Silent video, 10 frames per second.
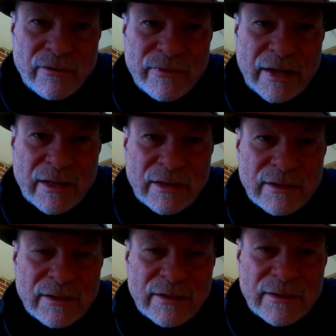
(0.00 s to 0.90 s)
I'll
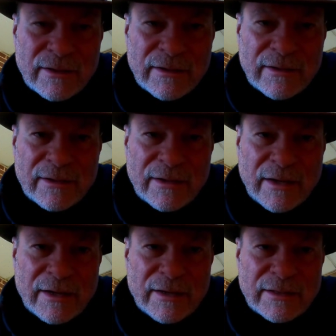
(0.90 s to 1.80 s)

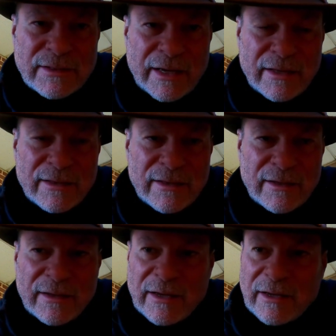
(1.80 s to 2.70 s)
take
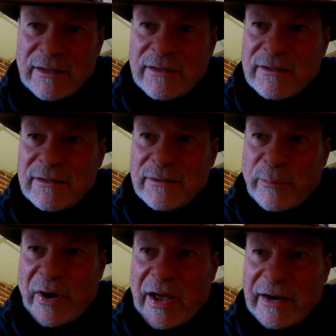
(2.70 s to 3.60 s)
the
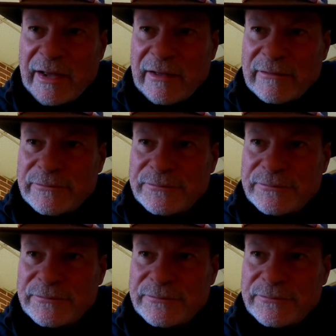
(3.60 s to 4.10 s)
brine out.